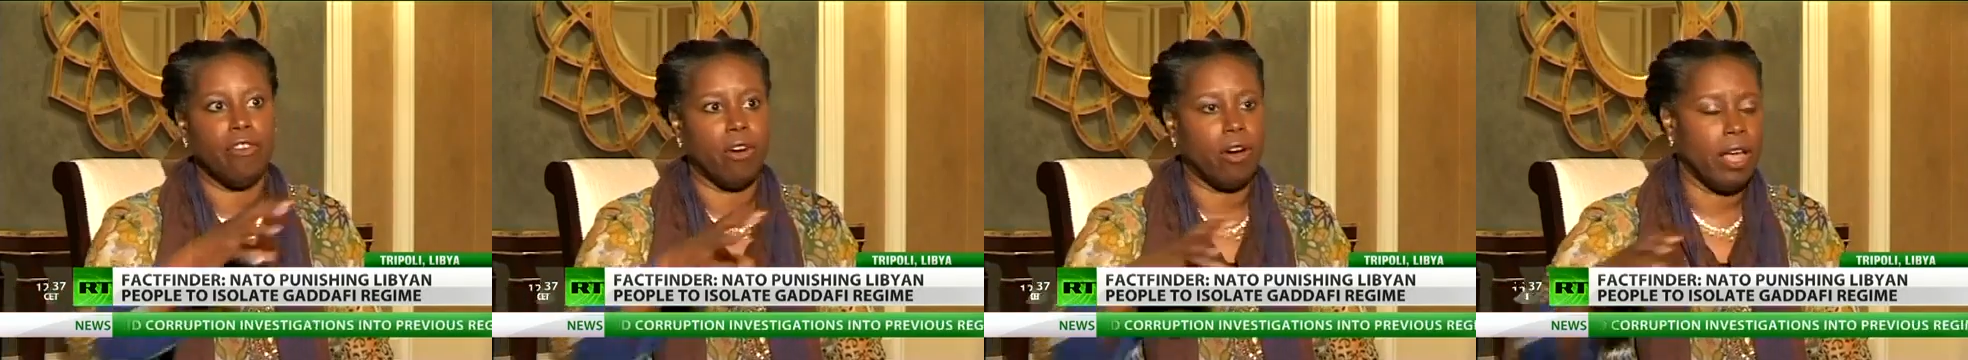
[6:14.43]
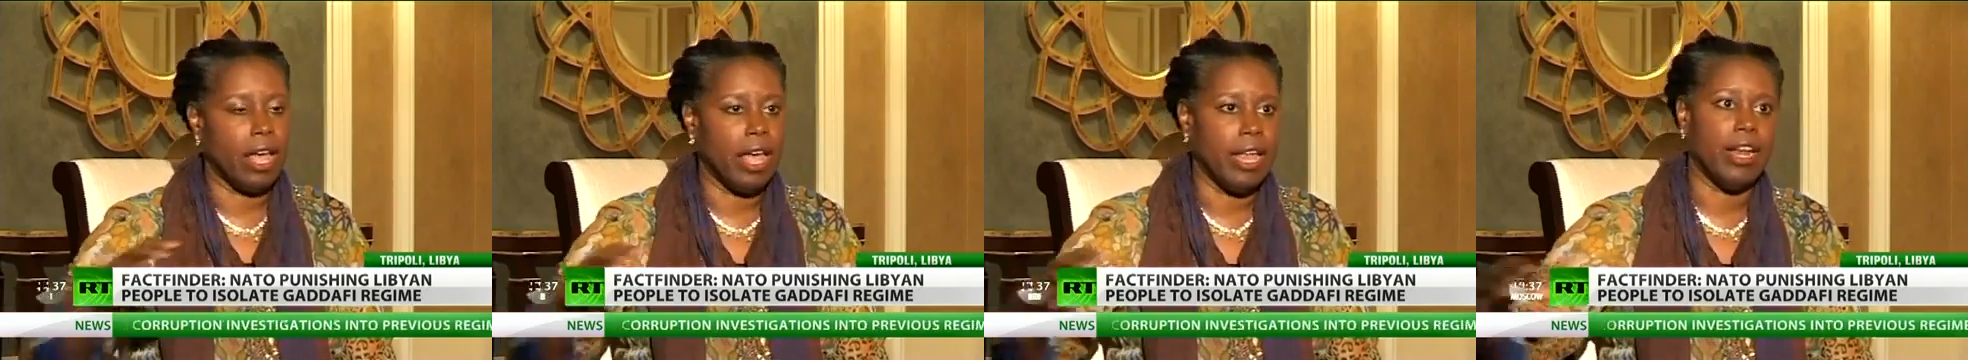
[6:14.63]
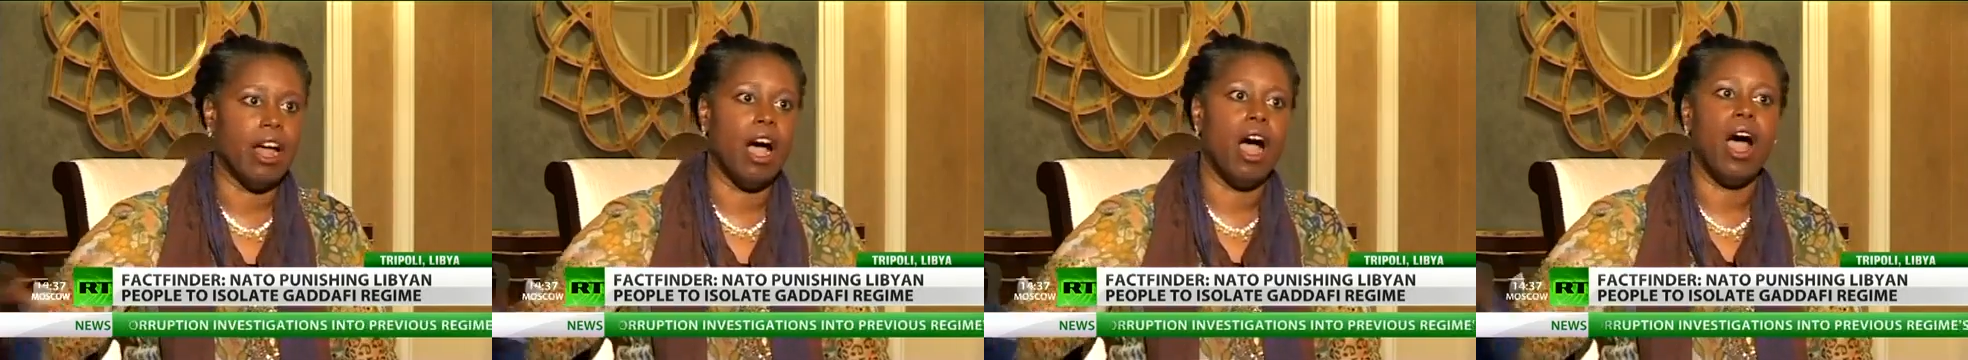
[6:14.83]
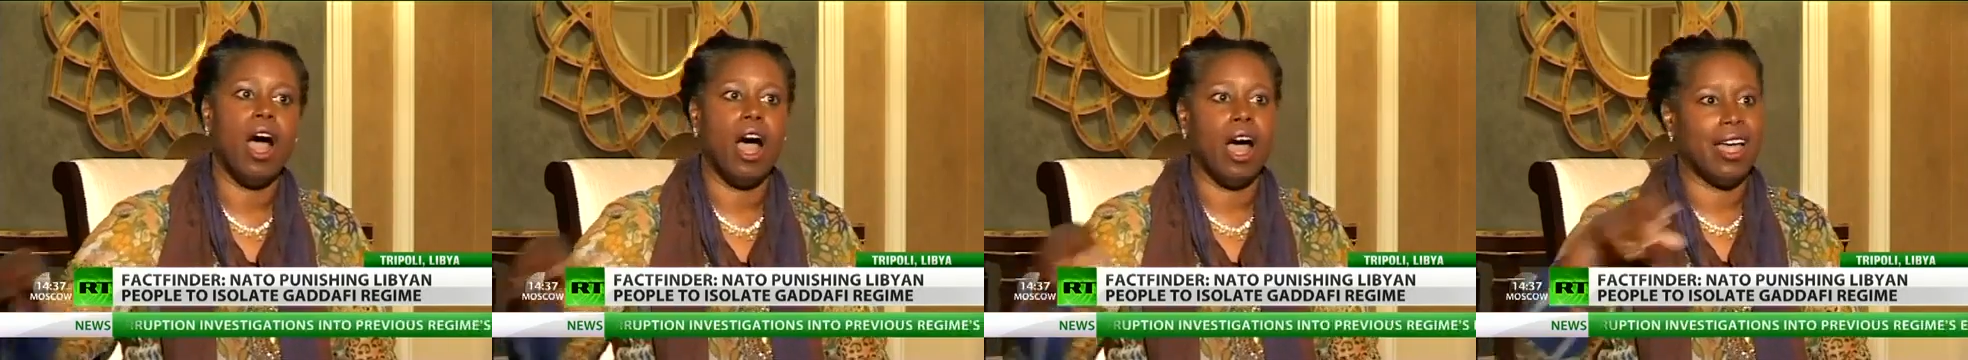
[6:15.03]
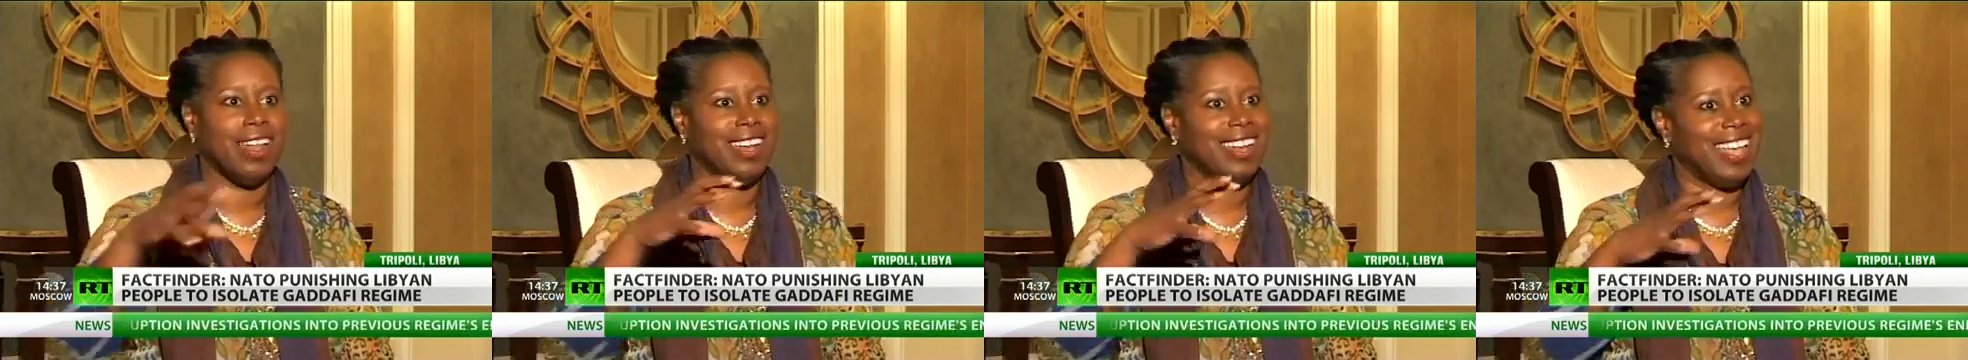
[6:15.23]
for and
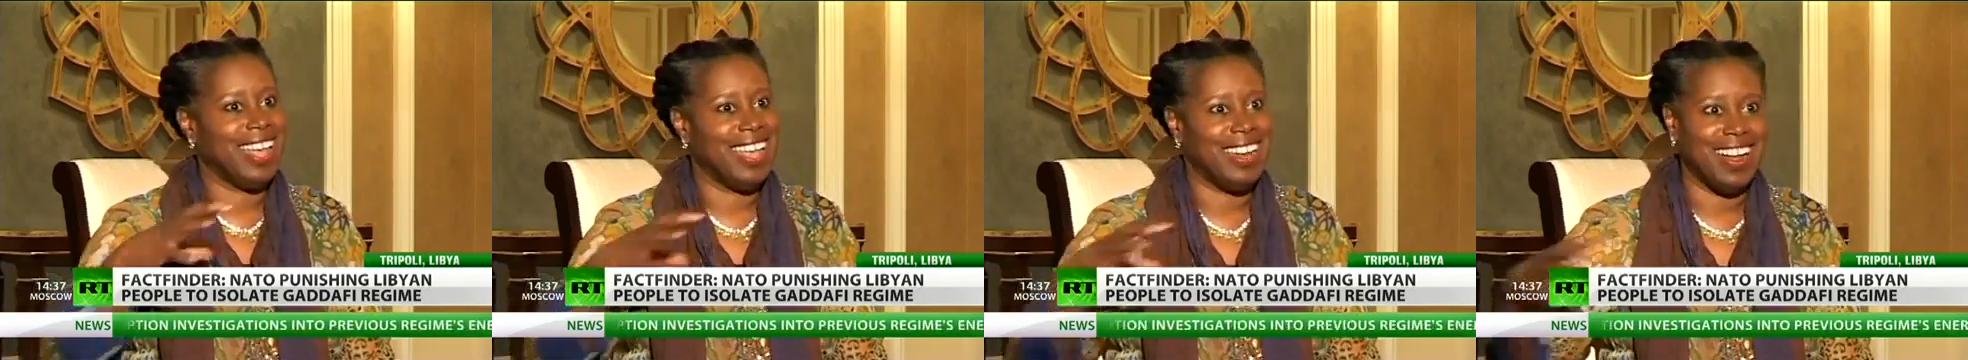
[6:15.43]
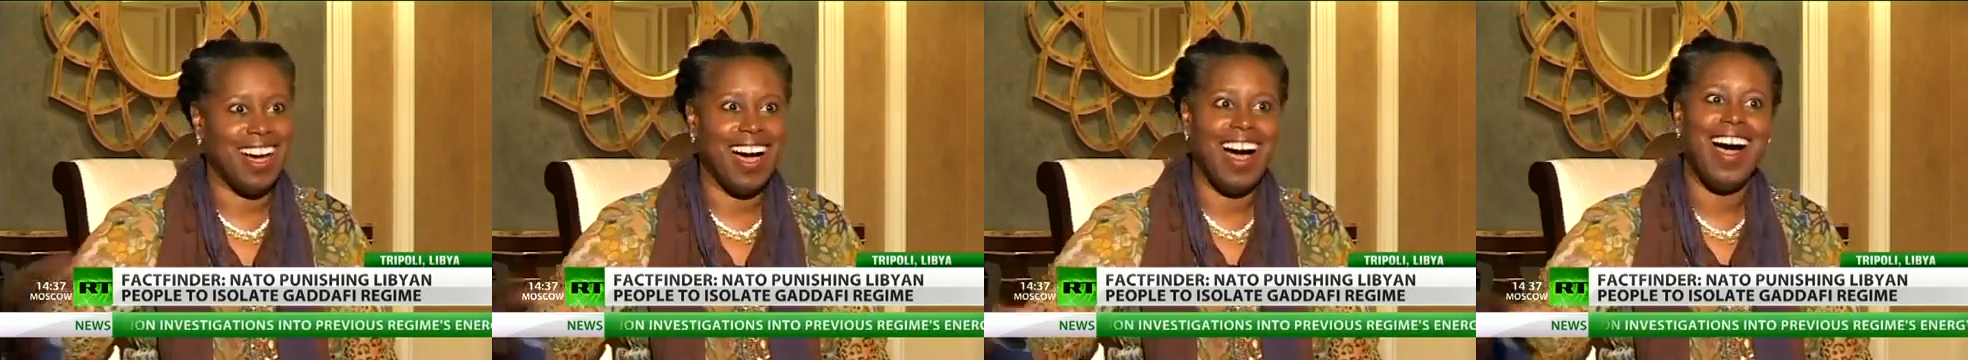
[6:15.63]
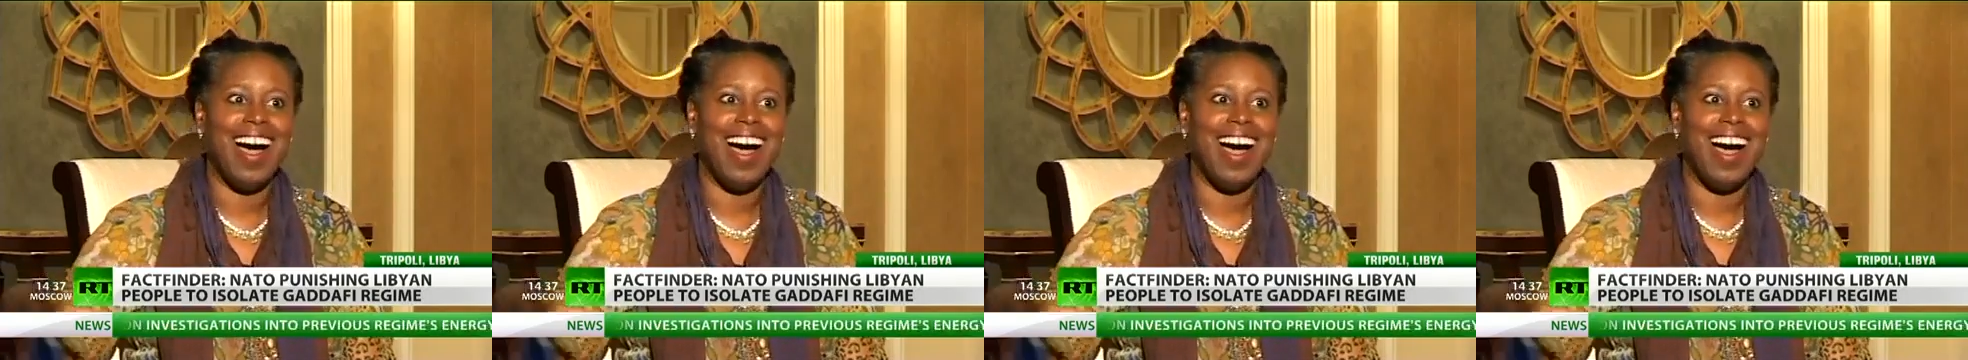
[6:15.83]
on and